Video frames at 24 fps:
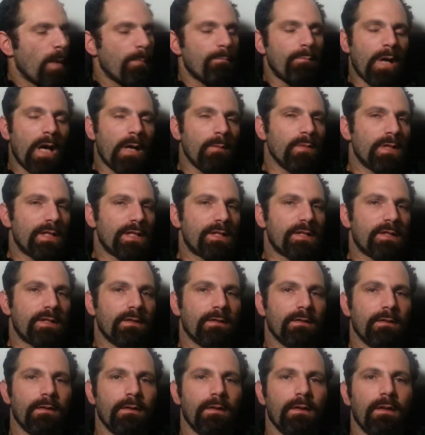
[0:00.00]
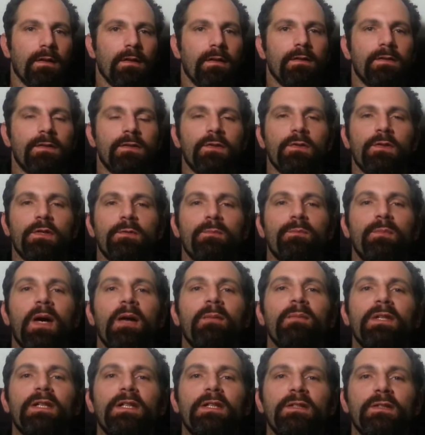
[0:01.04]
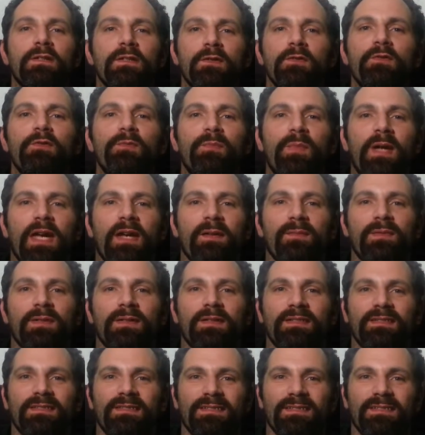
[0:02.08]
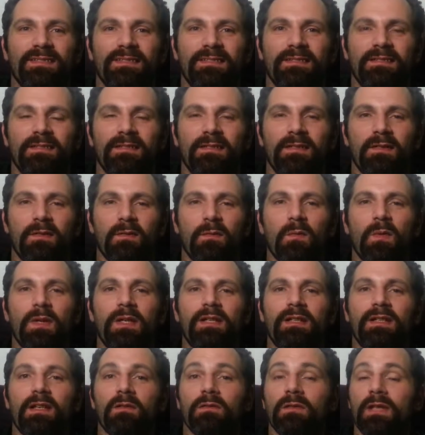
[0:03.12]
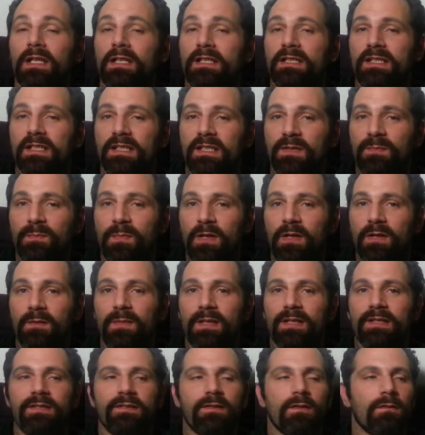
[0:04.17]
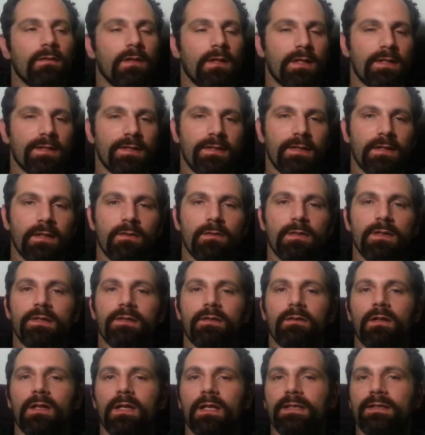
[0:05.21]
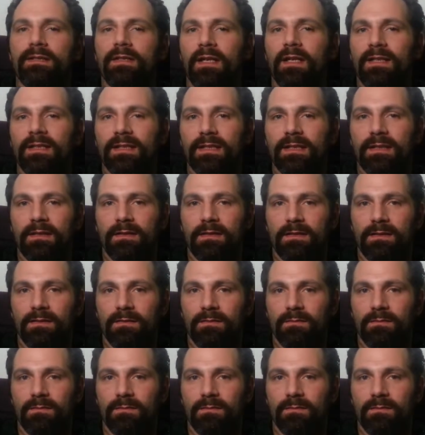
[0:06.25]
published to the public newspaper what their latest experiments, their latest theories, their latest ideas.